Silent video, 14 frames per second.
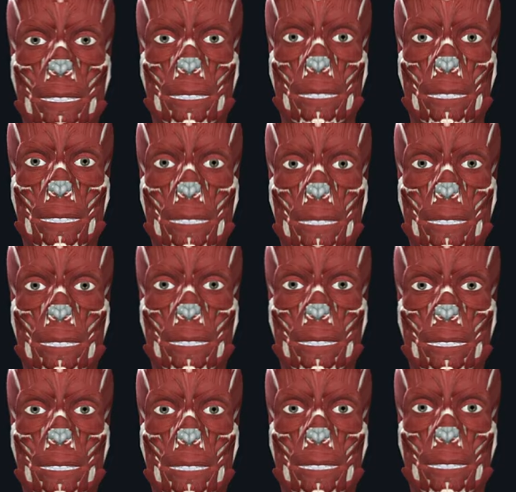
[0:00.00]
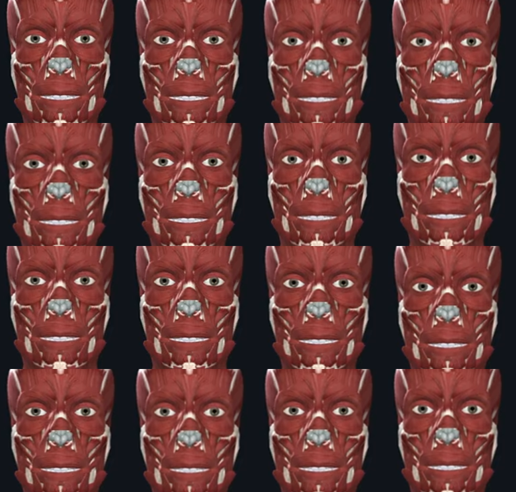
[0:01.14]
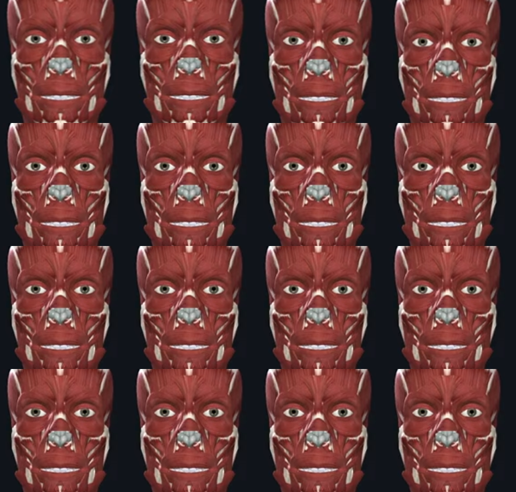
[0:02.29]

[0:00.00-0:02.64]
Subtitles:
to appreciate in pictures because some muscles are more